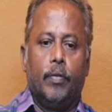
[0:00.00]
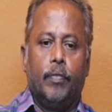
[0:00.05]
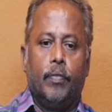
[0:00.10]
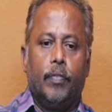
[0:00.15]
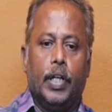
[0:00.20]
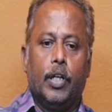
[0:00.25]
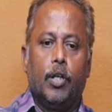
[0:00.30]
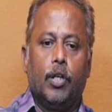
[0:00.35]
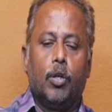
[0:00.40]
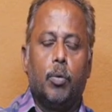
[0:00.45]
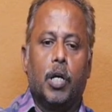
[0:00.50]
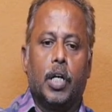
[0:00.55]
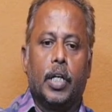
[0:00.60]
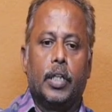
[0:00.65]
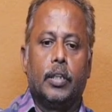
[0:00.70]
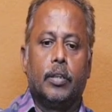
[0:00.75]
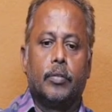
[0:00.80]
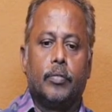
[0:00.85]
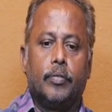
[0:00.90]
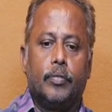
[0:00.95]
Very good
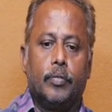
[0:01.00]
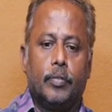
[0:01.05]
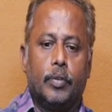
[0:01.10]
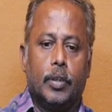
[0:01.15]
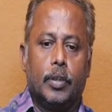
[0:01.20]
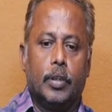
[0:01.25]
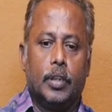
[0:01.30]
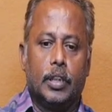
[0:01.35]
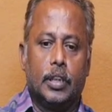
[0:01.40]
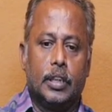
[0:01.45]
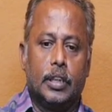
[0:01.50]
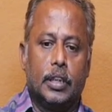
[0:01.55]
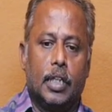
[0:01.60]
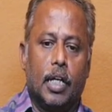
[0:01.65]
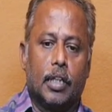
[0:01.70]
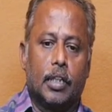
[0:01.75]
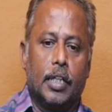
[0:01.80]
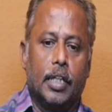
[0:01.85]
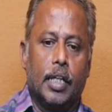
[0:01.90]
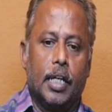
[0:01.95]
morning. This is
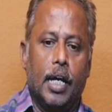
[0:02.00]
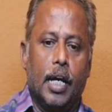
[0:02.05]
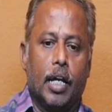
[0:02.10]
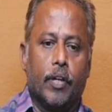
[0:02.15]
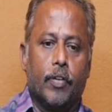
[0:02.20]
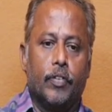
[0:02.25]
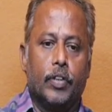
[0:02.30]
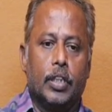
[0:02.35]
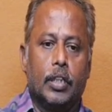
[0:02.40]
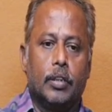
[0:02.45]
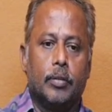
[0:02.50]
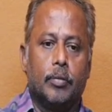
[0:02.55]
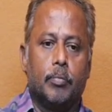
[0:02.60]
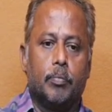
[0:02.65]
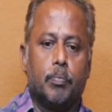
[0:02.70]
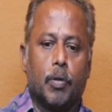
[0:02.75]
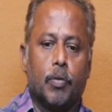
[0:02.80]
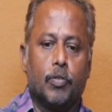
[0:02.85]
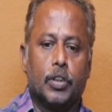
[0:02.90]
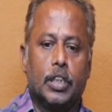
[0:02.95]
Dr. A. Aravindan,
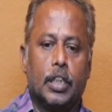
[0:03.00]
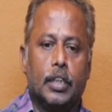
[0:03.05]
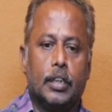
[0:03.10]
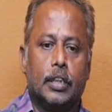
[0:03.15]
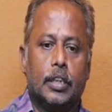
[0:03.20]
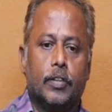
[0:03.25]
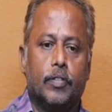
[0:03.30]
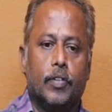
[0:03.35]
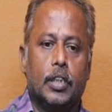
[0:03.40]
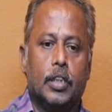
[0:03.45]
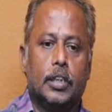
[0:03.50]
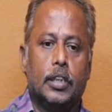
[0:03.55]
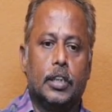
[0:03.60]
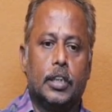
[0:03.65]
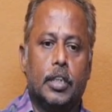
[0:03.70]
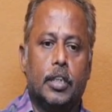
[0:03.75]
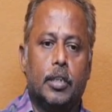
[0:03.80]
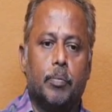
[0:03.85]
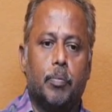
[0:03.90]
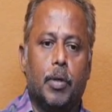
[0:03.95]
Professor in Civil
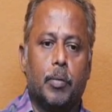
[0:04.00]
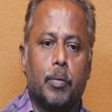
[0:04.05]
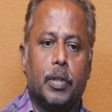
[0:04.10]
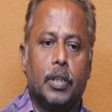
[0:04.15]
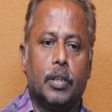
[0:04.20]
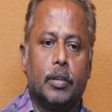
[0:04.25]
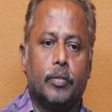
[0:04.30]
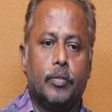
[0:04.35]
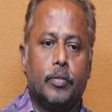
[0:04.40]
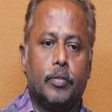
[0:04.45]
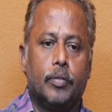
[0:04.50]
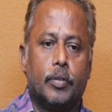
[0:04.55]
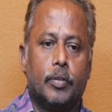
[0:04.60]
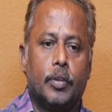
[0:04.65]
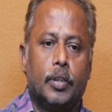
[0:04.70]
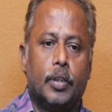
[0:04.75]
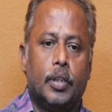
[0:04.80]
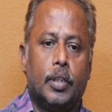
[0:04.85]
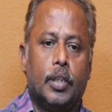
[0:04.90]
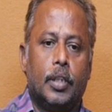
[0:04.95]
Engineering Department.
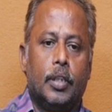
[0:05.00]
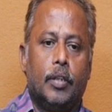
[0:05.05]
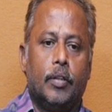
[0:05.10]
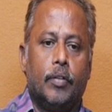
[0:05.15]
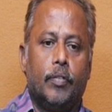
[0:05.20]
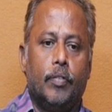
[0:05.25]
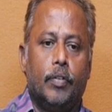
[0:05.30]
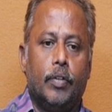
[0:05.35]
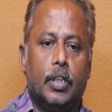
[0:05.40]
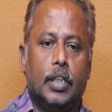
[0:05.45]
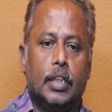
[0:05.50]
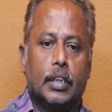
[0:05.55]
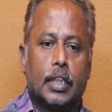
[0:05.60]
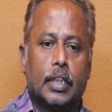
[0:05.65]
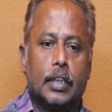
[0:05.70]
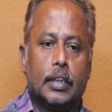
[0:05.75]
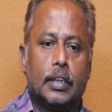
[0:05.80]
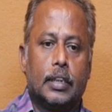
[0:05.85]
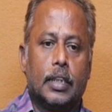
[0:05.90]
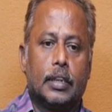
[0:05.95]
We will
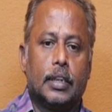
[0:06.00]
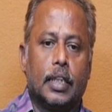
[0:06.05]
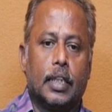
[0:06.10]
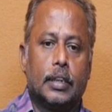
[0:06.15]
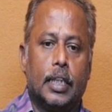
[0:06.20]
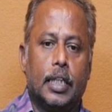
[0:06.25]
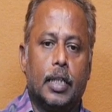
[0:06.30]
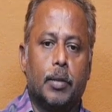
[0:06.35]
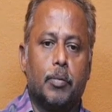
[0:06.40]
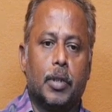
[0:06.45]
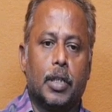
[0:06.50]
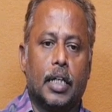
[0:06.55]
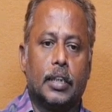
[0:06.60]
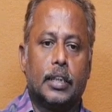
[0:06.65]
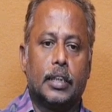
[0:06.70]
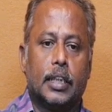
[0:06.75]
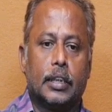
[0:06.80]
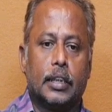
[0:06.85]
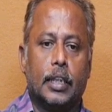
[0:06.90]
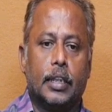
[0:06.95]
discuss the sustainable
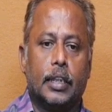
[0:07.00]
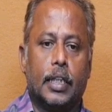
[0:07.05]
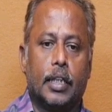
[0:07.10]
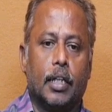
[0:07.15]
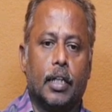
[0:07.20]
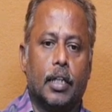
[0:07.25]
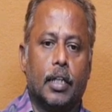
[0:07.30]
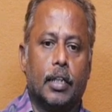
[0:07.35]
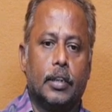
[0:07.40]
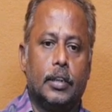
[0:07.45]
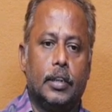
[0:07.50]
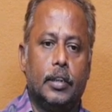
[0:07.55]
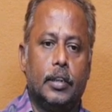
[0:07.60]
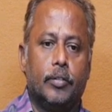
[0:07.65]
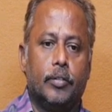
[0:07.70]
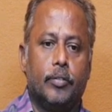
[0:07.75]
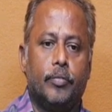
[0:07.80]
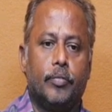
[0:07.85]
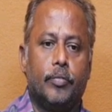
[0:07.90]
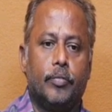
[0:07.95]
construction technology.
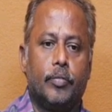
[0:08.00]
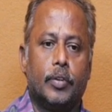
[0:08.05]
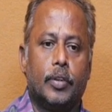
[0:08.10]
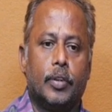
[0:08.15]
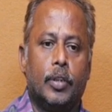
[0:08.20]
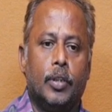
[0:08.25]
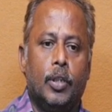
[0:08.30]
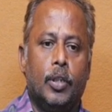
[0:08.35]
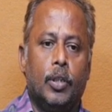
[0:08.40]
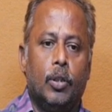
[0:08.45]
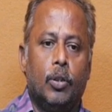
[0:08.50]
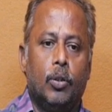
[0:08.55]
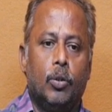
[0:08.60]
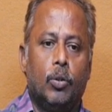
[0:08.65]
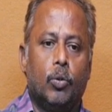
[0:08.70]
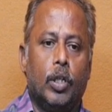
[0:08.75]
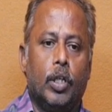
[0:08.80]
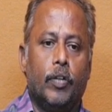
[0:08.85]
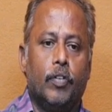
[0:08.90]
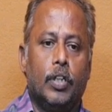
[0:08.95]

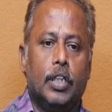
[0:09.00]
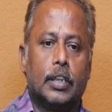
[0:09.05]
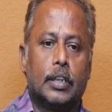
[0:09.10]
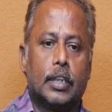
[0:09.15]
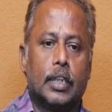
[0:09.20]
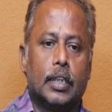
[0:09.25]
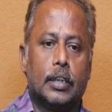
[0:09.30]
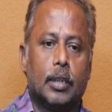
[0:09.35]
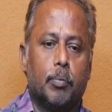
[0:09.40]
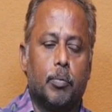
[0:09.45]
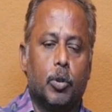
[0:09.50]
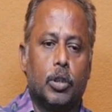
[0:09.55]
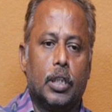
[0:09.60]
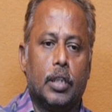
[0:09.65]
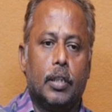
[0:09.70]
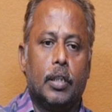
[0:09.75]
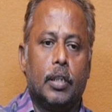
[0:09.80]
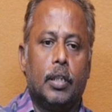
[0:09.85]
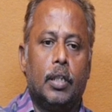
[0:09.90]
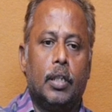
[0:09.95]
Today we will discuss about
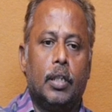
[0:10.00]
the